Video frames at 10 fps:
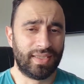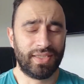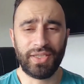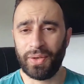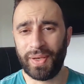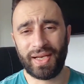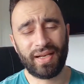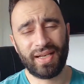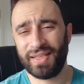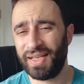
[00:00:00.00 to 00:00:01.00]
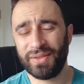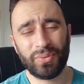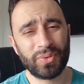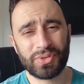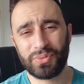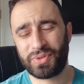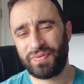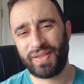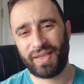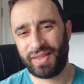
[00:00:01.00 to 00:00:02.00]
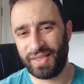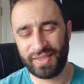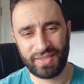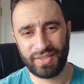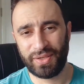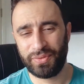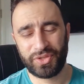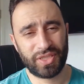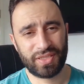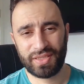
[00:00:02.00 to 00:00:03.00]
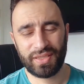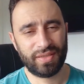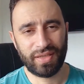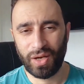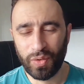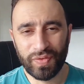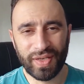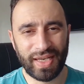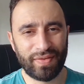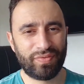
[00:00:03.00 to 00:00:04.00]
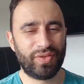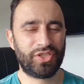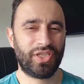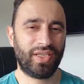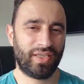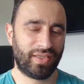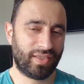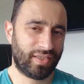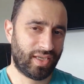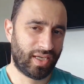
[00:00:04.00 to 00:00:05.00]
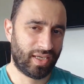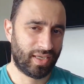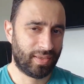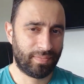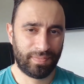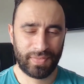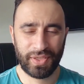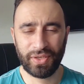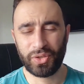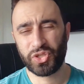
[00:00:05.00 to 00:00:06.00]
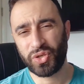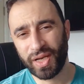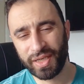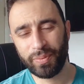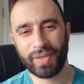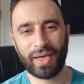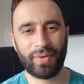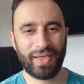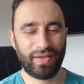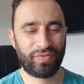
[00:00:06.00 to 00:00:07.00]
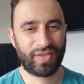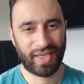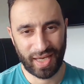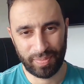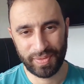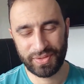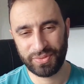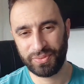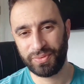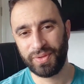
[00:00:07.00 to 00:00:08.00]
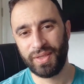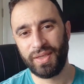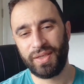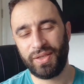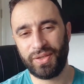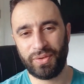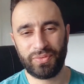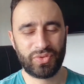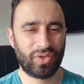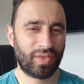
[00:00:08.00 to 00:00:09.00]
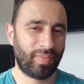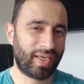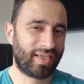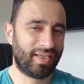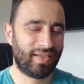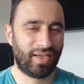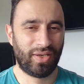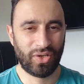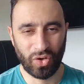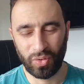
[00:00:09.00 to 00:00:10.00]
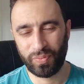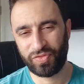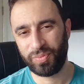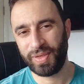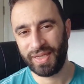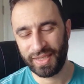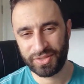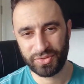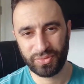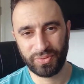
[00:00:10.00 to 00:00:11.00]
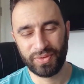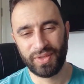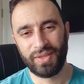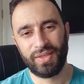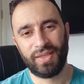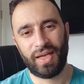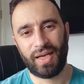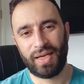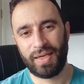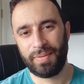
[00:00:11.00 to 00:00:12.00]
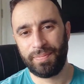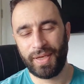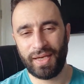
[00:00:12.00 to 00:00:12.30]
you know, and all sorts of other things, you know, just over leveraging, you know, trading without enough capital, you know, trying to make it a lot from a little. And